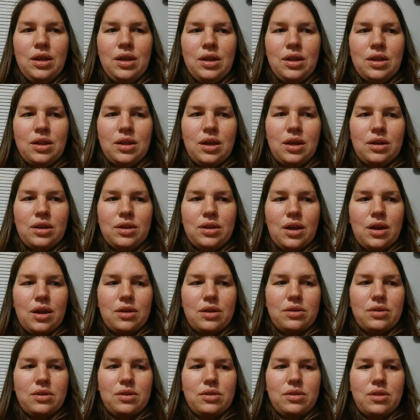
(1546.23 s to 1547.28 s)
They said
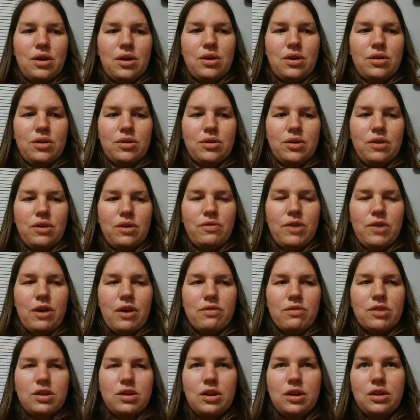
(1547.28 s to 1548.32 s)
though, if you have
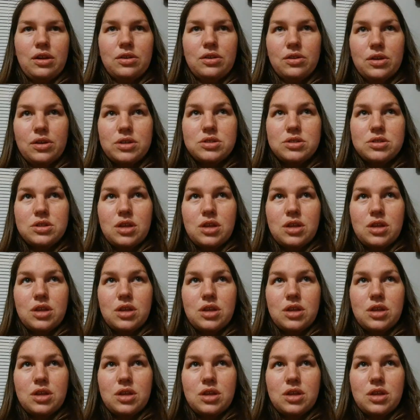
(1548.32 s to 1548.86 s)
the diesel engine,